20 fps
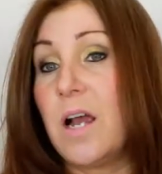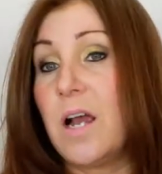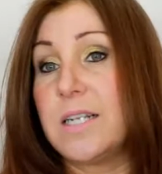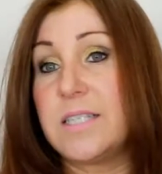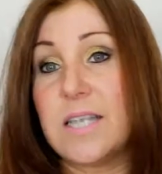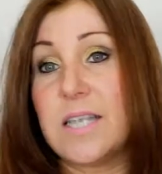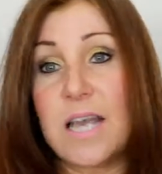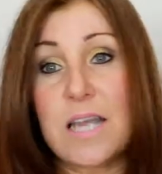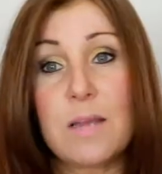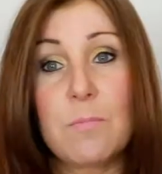
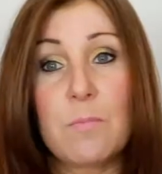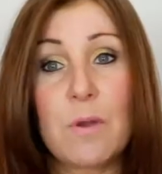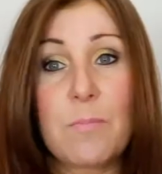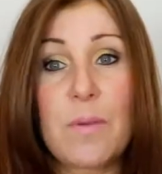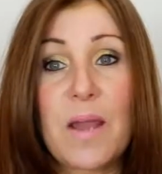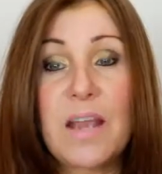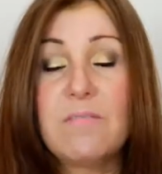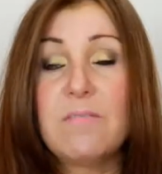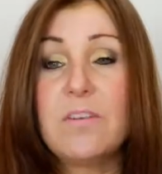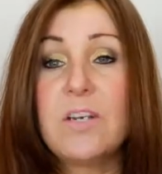I'd taken my
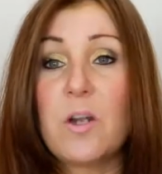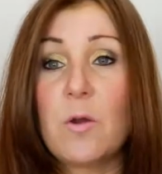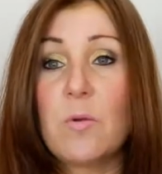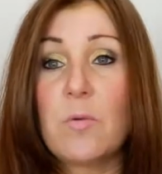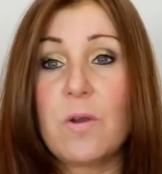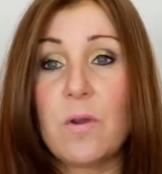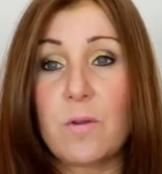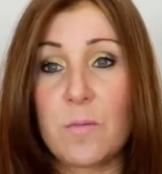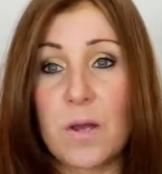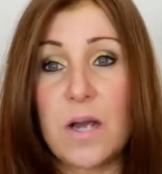pain, you
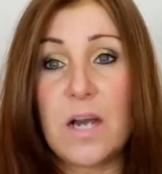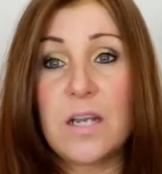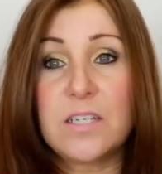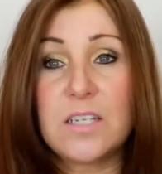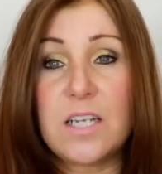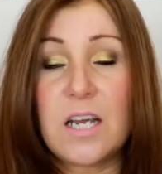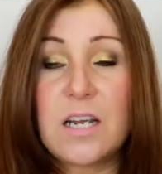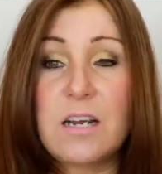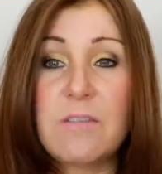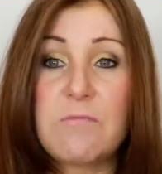know,
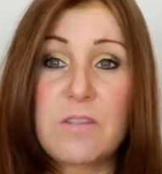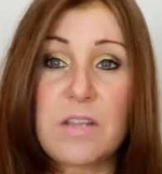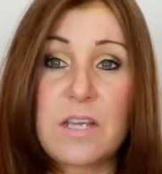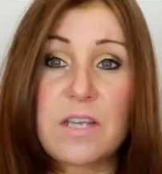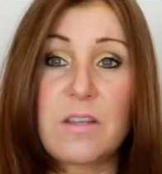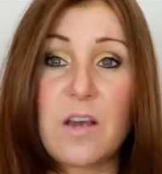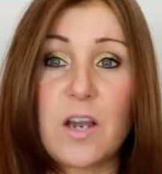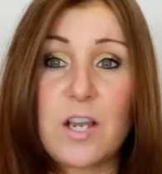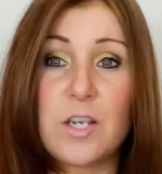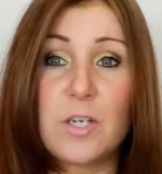I'd done
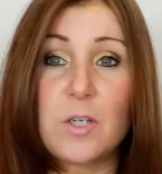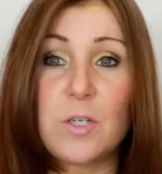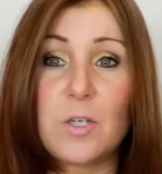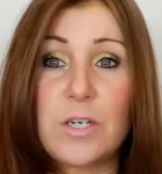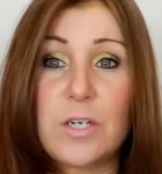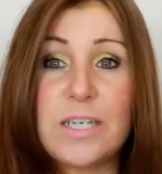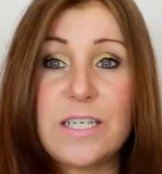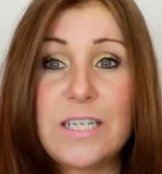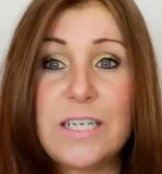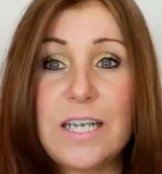everything that I
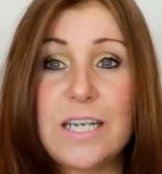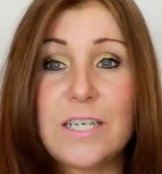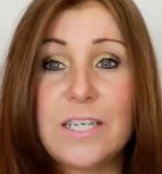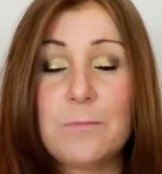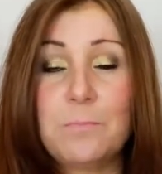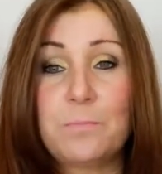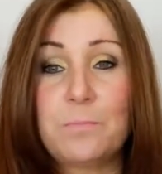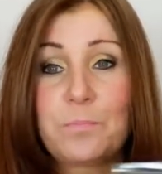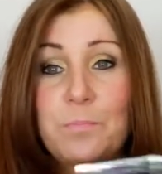usually did,